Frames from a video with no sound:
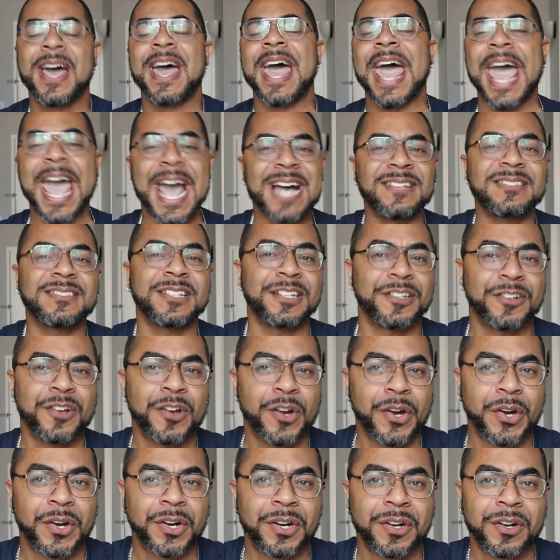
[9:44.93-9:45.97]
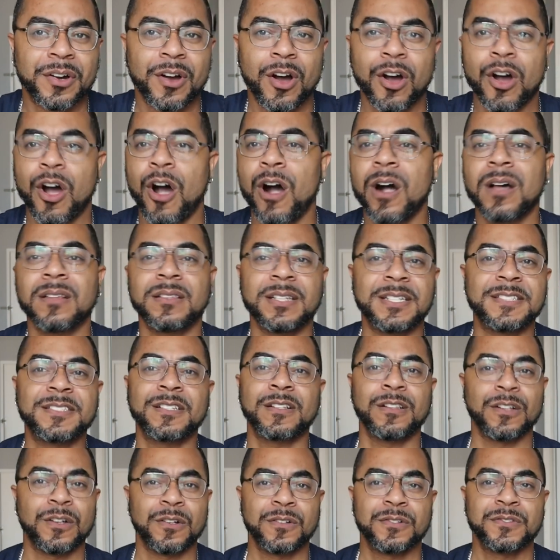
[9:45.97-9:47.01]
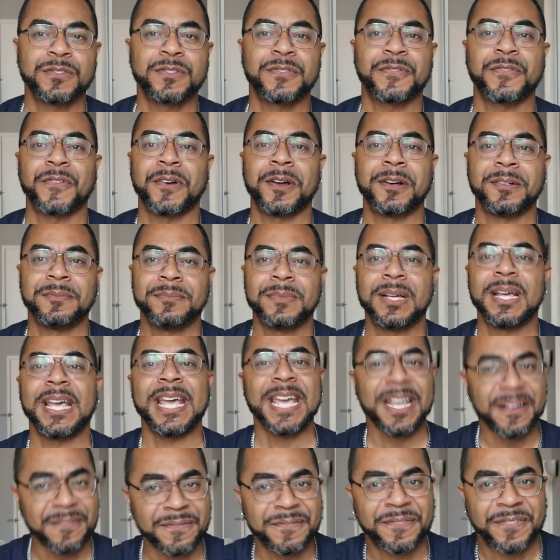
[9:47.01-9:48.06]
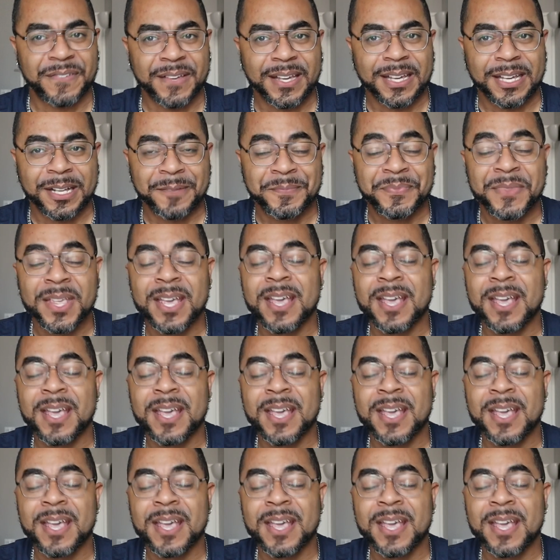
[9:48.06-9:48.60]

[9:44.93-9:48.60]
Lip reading: asking her, are all these clothes from Envy?